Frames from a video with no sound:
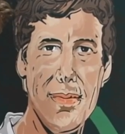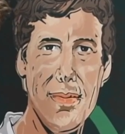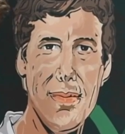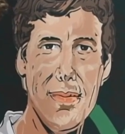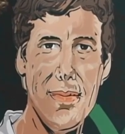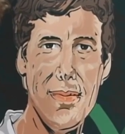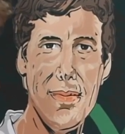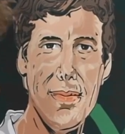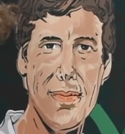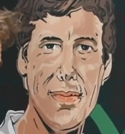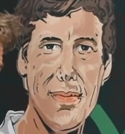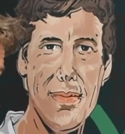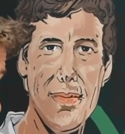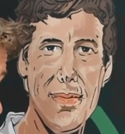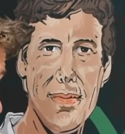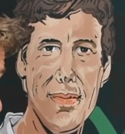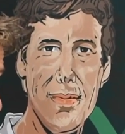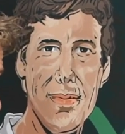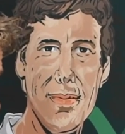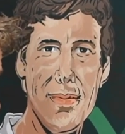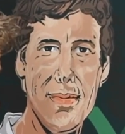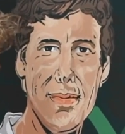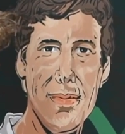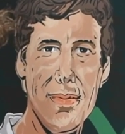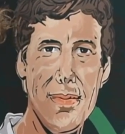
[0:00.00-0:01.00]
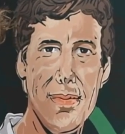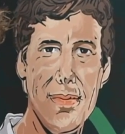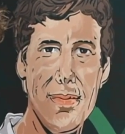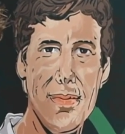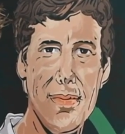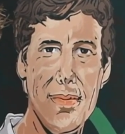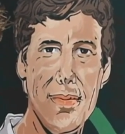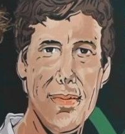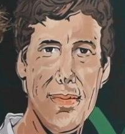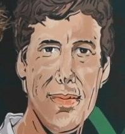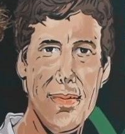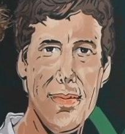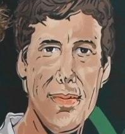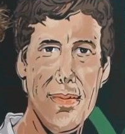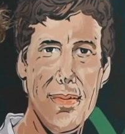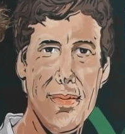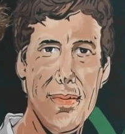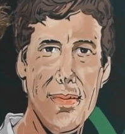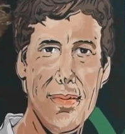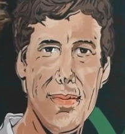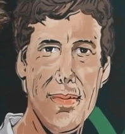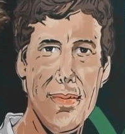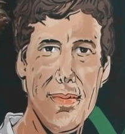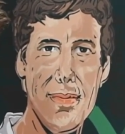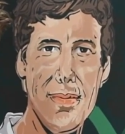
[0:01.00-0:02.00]

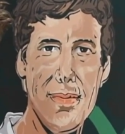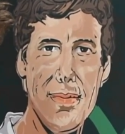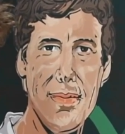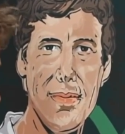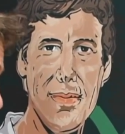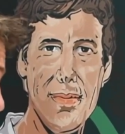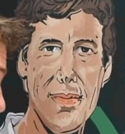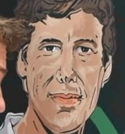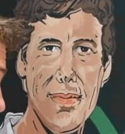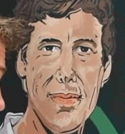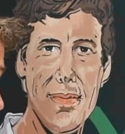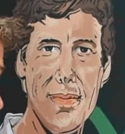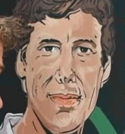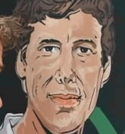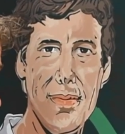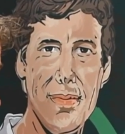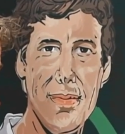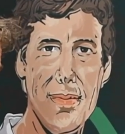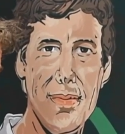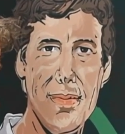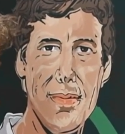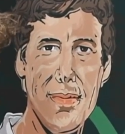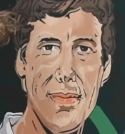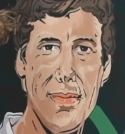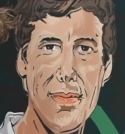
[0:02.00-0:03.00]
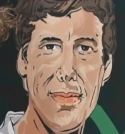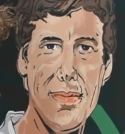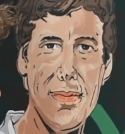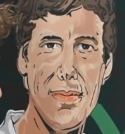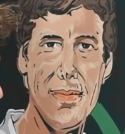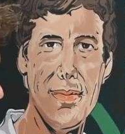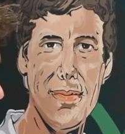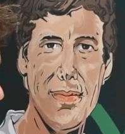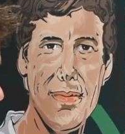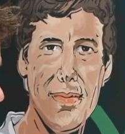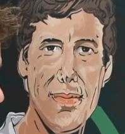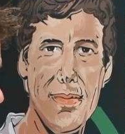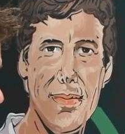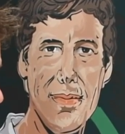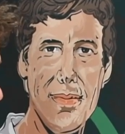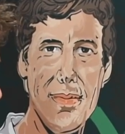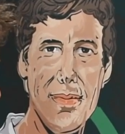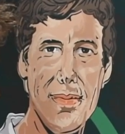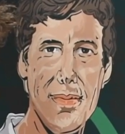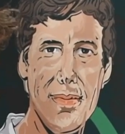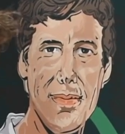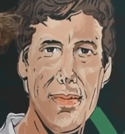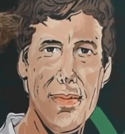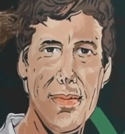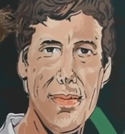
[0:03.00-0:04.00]

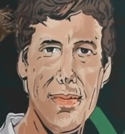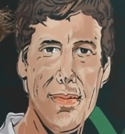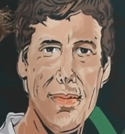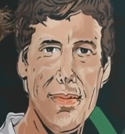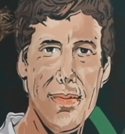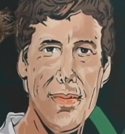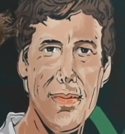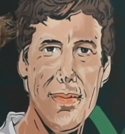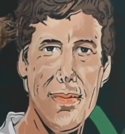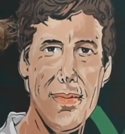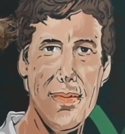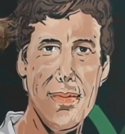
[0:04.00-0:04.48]
(not speaking)